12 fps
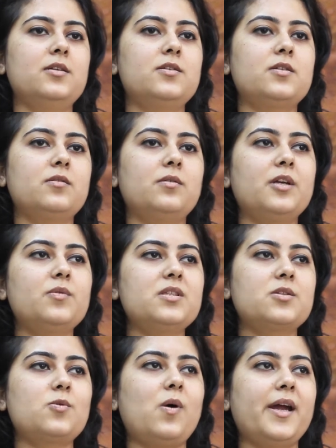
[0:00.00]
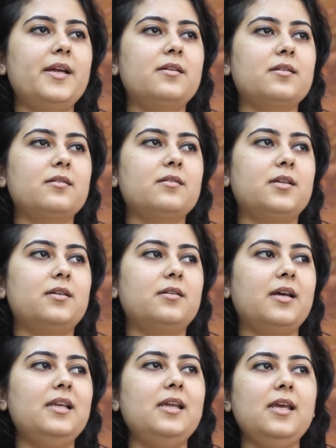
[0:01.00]
So it was quite
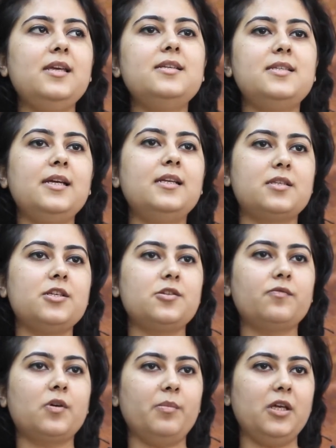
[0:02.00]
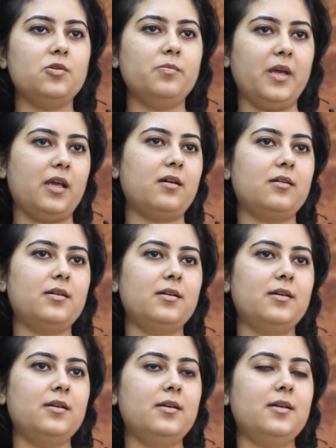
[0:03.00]
an easy decision for me to make.
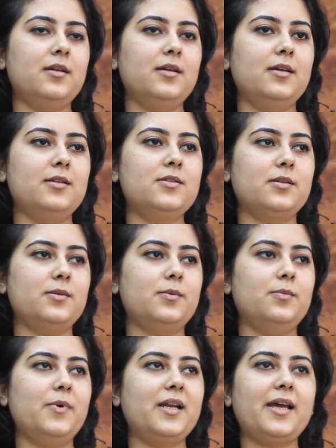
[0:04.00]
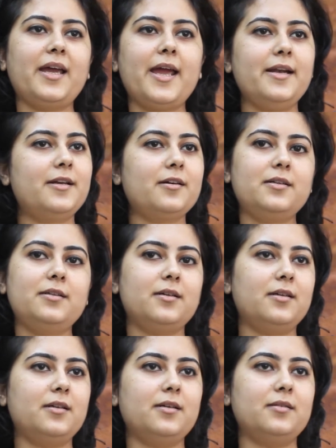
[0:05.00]
So when I entered,
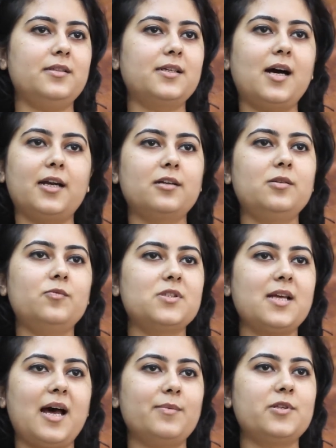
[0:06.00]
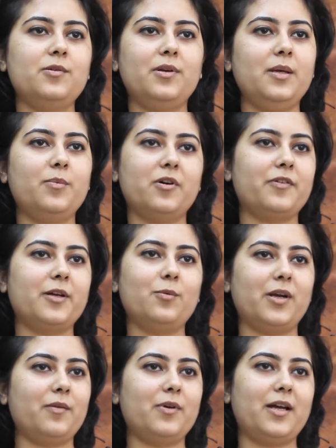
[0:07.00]
the curriculum was absolutely perfect.
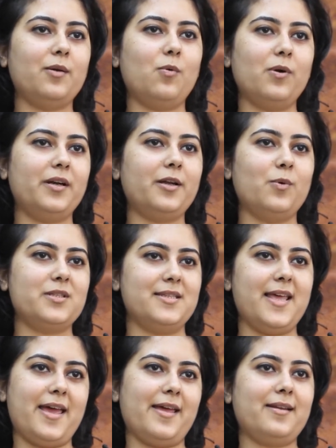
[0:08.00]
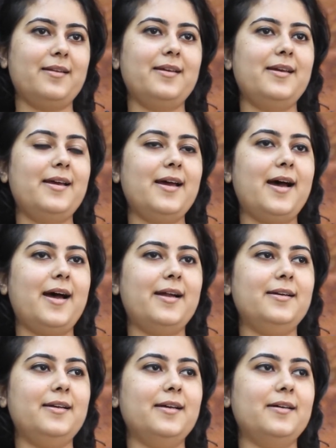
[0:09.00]
Whatever I wanted was there.
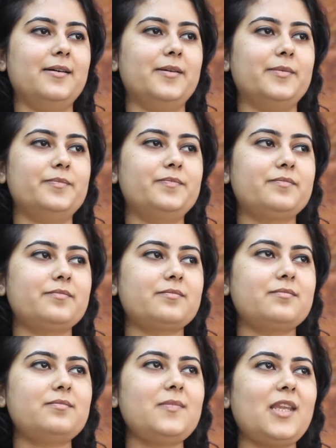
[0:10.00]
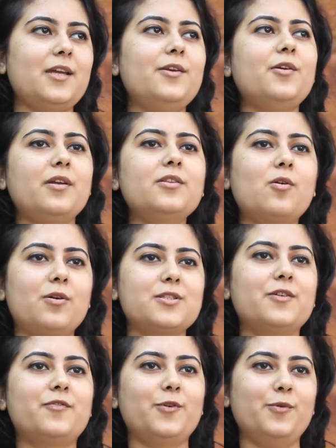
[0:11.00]
And during the
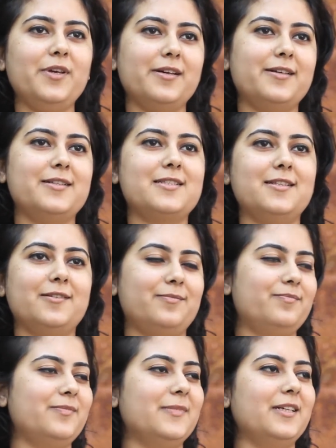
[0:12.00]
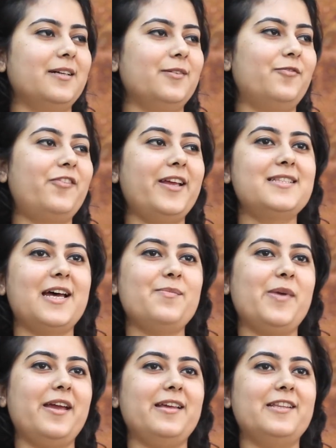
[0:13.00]
course of 2 years, the friends I
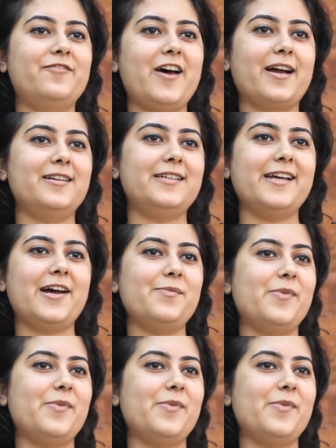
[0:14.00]
made, the faculty I